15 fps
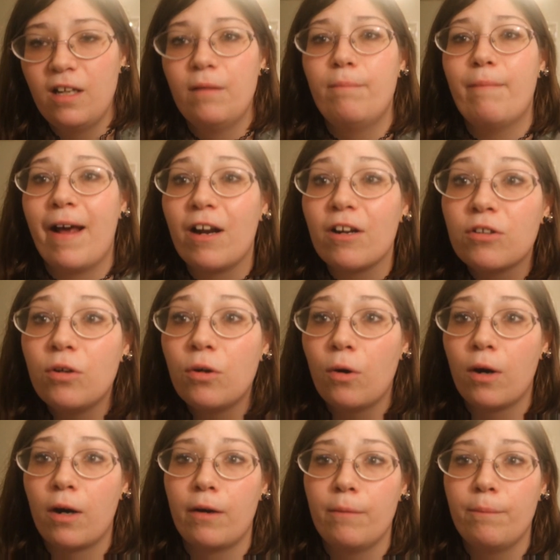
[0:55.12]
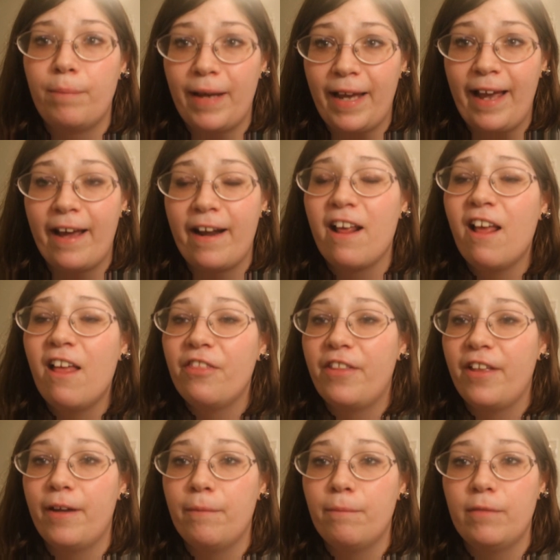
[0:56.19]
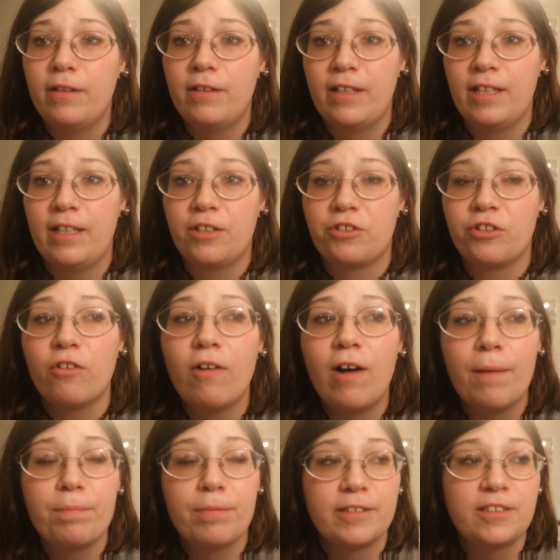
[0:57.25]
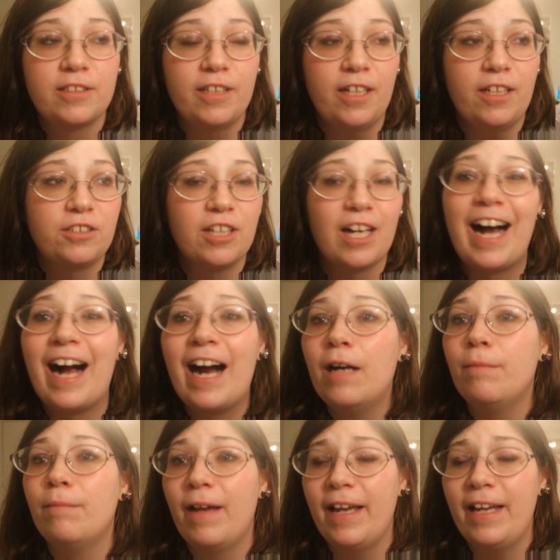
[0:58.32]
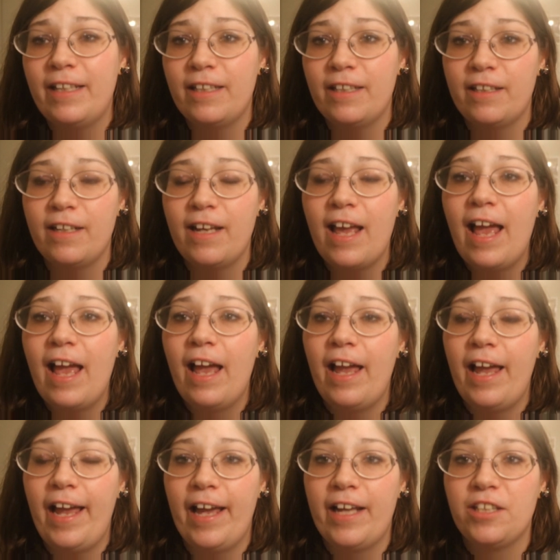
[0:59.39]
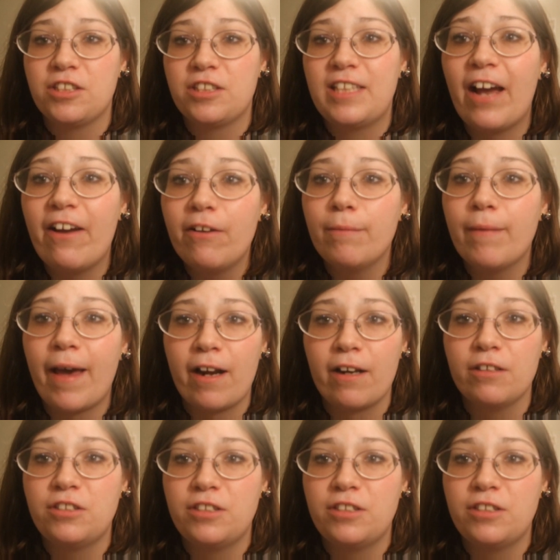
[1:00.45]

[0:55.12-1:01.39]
metalcore band that grew up listening to Iron Maiden and just heavy metal in